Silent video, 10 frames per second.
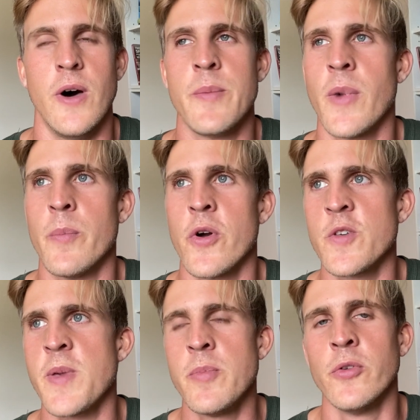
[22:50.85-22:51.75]
And
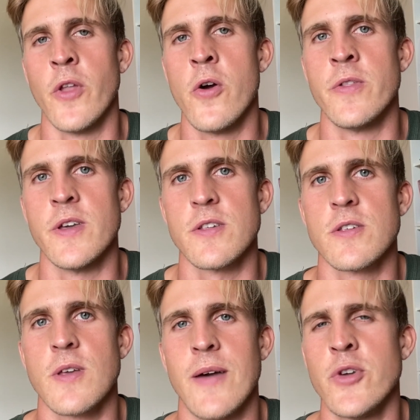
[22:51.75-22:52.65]
most people know
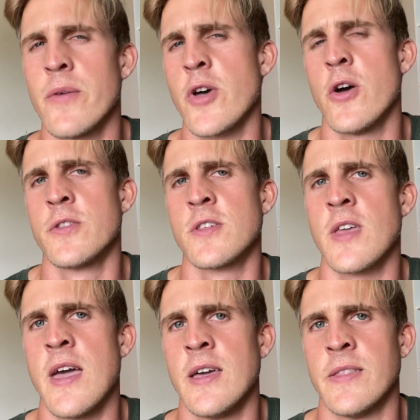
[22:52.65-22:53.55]
this. Have you ever heard the
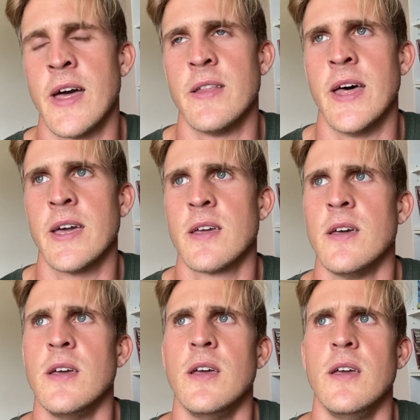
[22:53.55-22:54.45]
saying that, like,
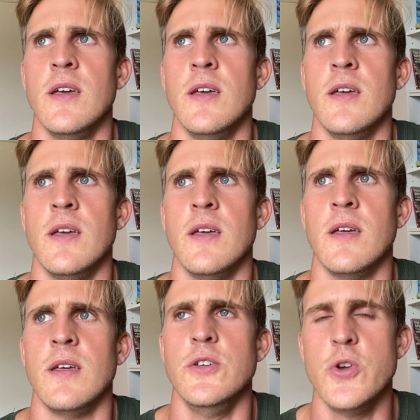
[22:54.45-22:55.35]

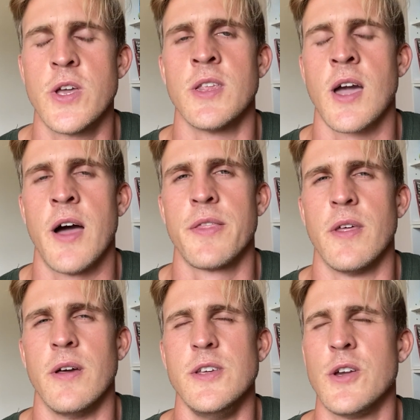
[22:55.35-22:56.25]
you can
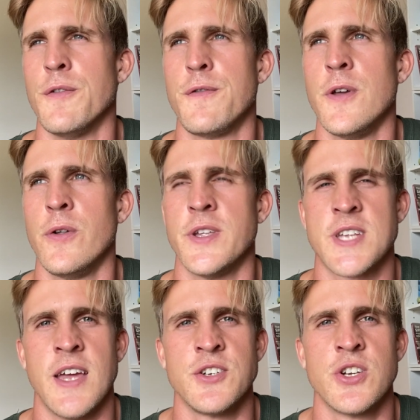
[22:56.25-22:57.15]
feel the
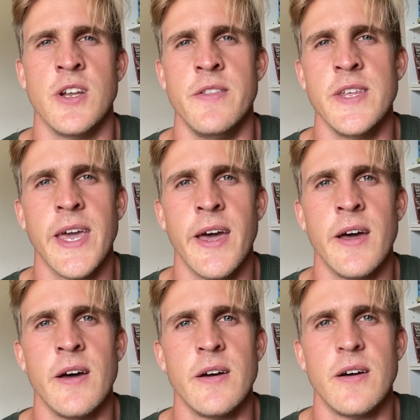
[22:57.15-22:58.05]
tension in the
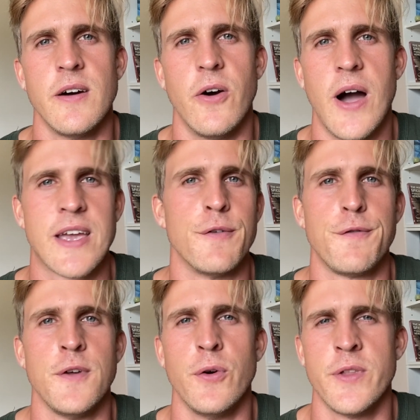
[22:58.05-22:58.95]
air, or I can
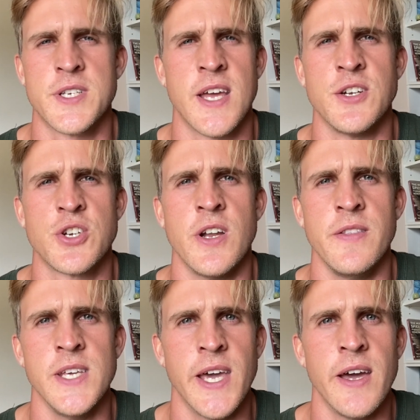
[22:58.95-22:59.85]
feel the tension in
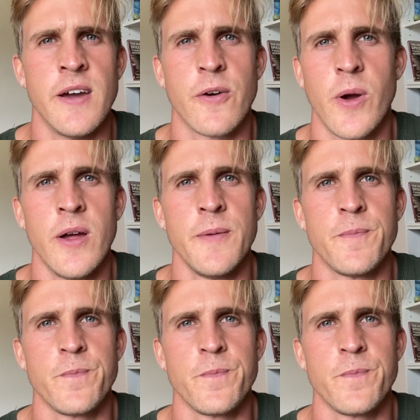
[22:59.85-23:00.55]
the air, right?